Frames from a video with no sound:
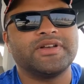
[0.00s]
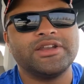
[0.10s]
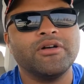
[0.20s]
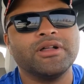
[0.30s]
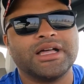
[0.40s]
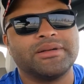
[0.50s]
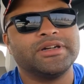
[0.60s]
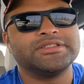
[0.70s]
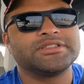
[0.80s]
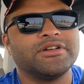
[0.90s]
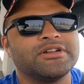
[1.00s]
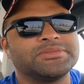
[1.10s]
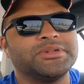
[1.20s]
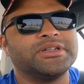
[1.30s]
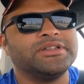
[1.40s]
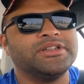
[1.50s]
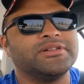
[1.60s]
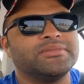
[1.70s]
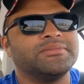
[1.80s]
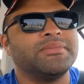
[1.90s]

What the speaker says: I know a lot about these cars, but you know,